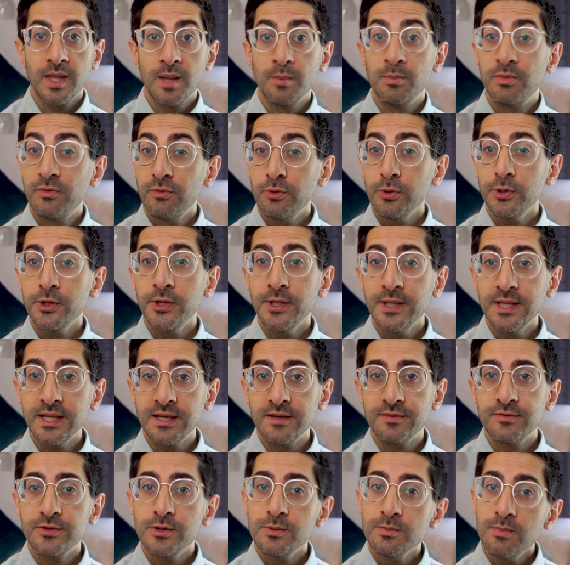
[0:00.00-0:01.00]
Before you
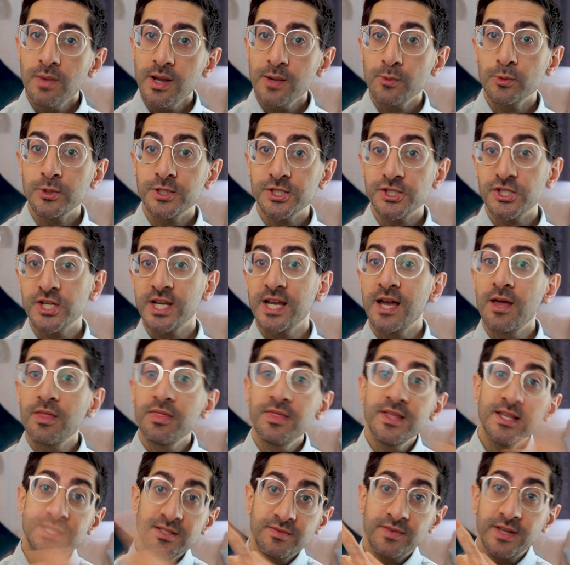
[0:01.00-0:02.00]
leave, you might want to check out
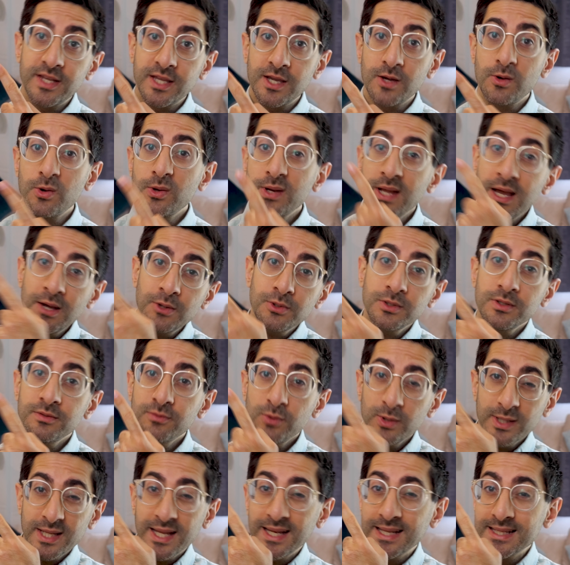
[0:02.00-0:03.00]
this video on how to
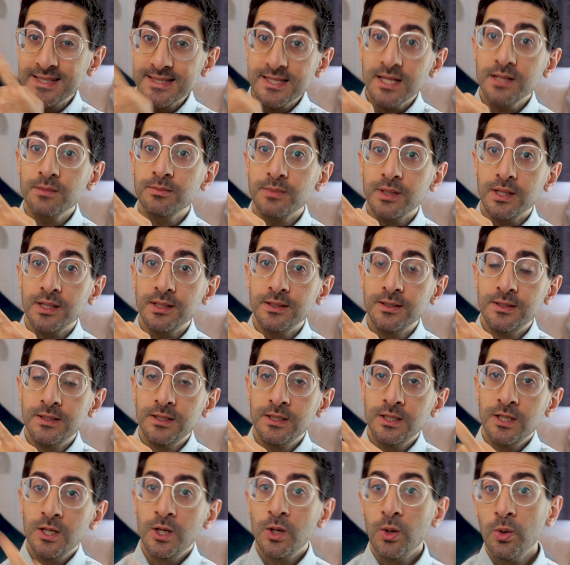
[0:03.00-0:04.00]
avoid getting sunburn,
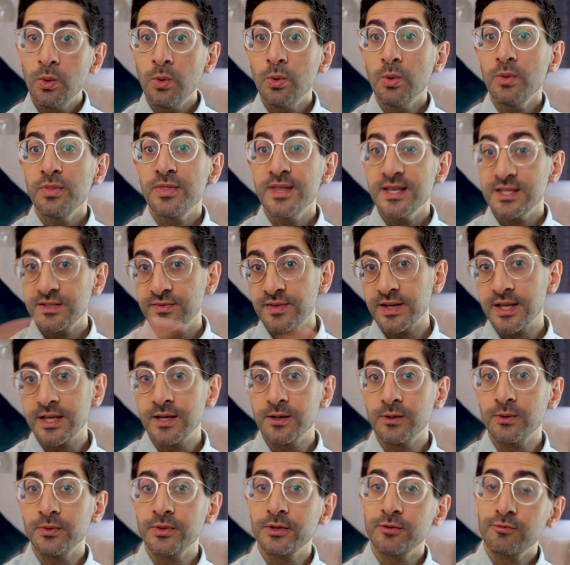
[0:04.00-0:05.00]
or this
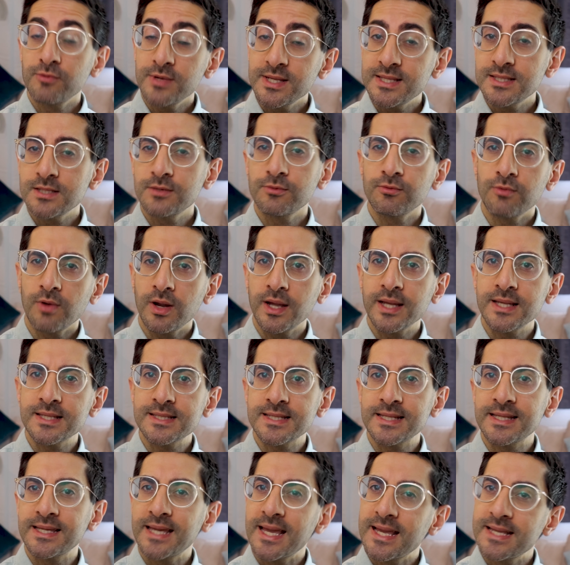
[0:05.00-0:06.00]
video on the recent rise
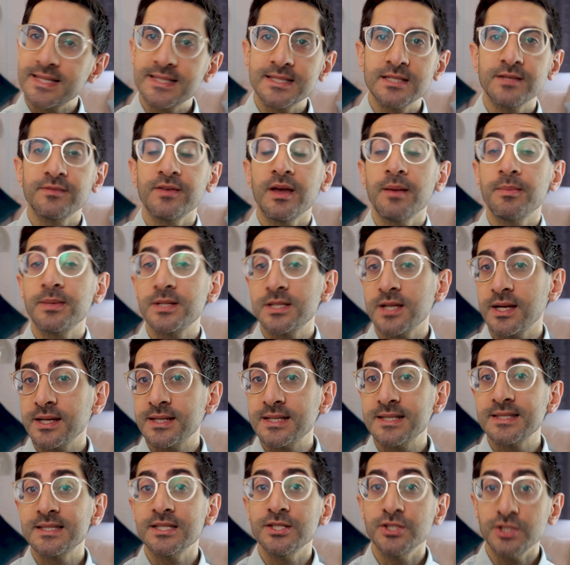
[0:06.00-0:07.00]
in cases of
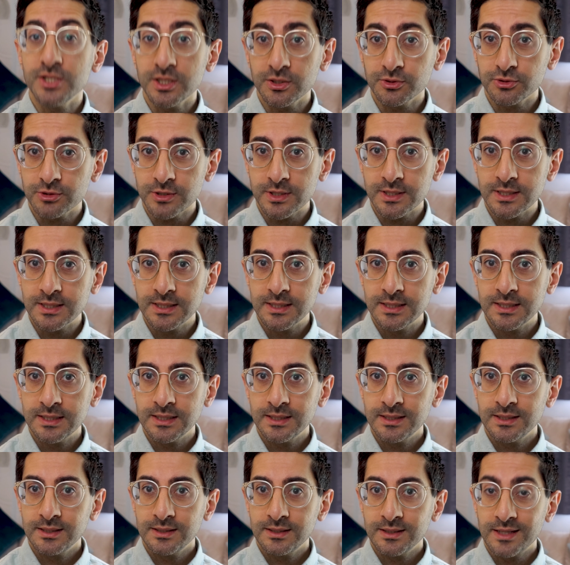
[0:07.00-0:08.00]
hepatitis in children.
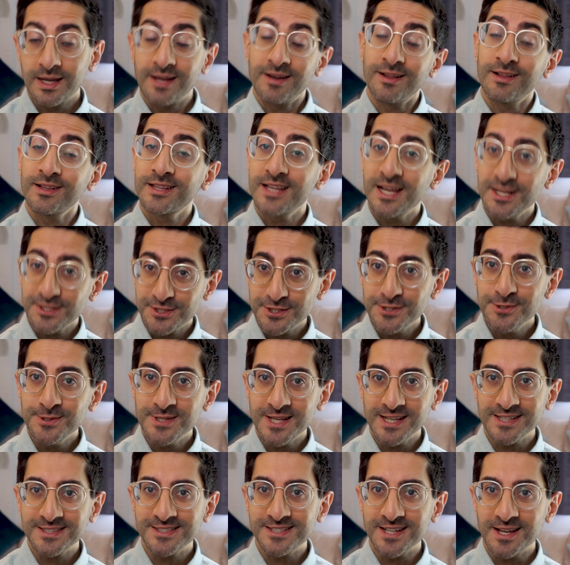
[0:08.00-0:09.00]
And I'll catch you
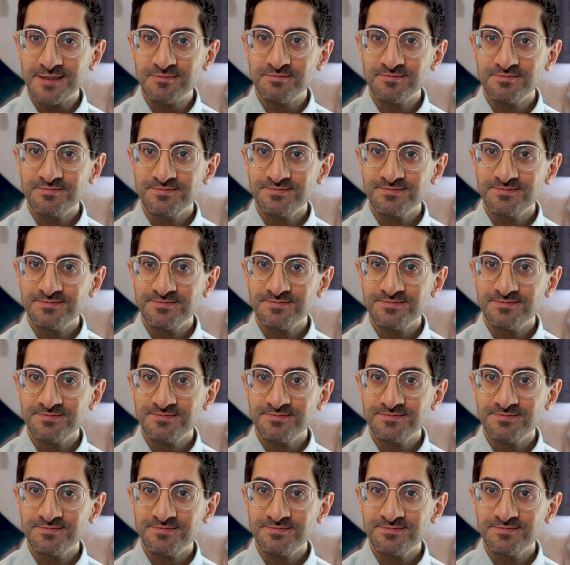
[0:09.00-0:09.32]
next time.